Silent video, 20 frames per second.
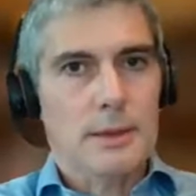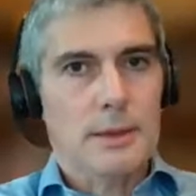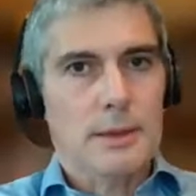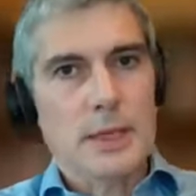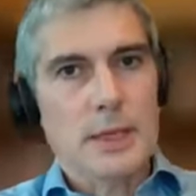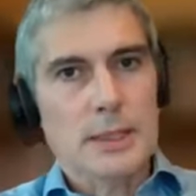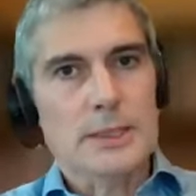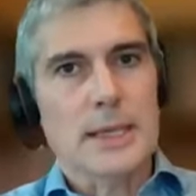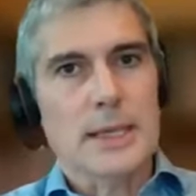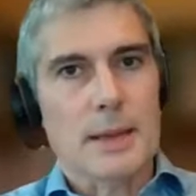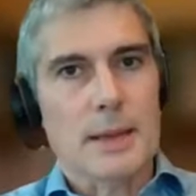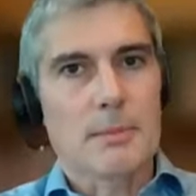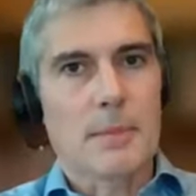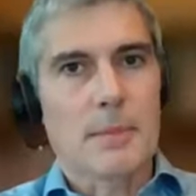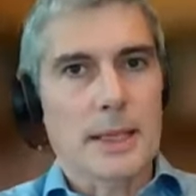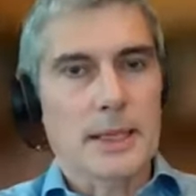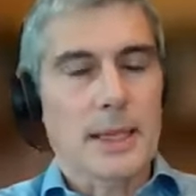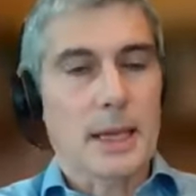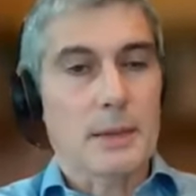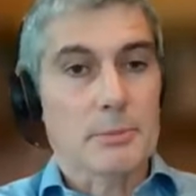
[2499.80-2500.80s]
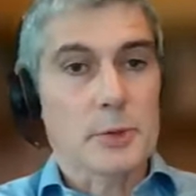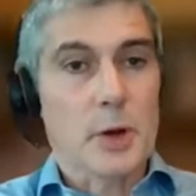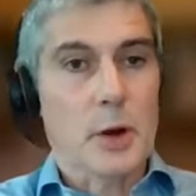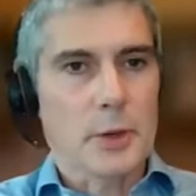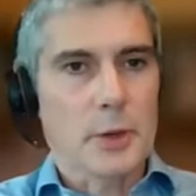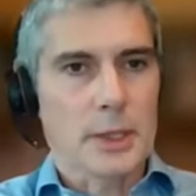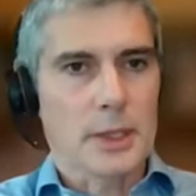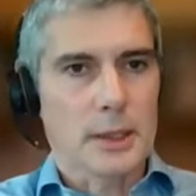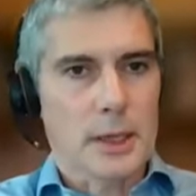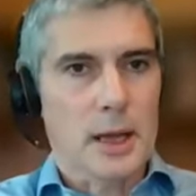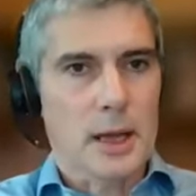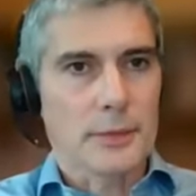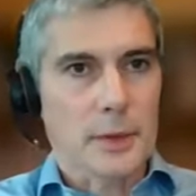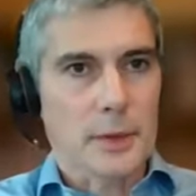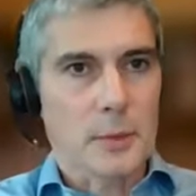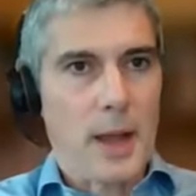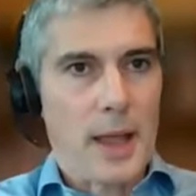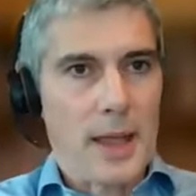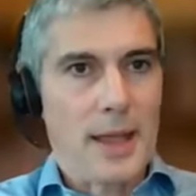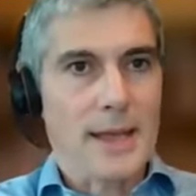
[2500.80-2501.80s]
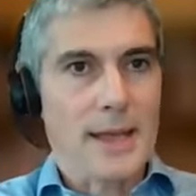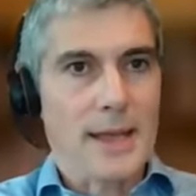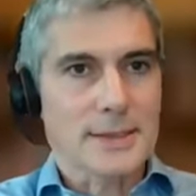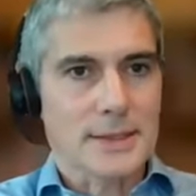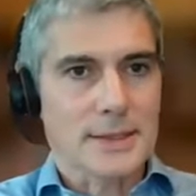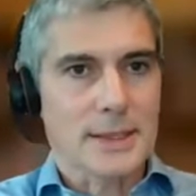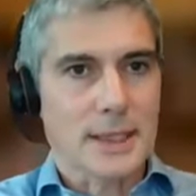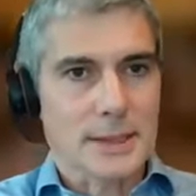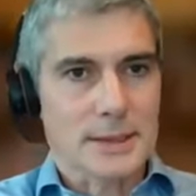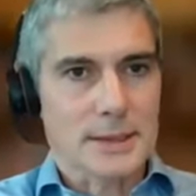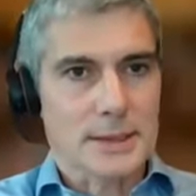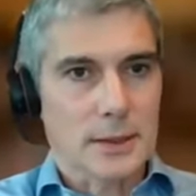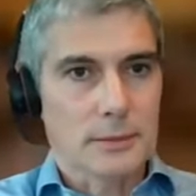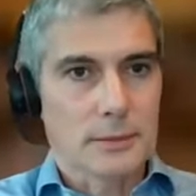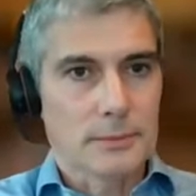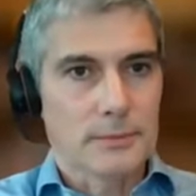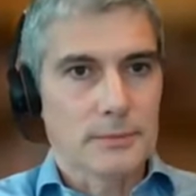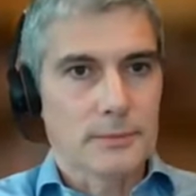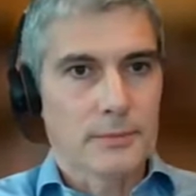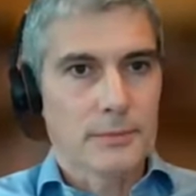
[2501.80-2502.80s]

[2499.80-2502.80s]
things get might get broken along the way as it does so.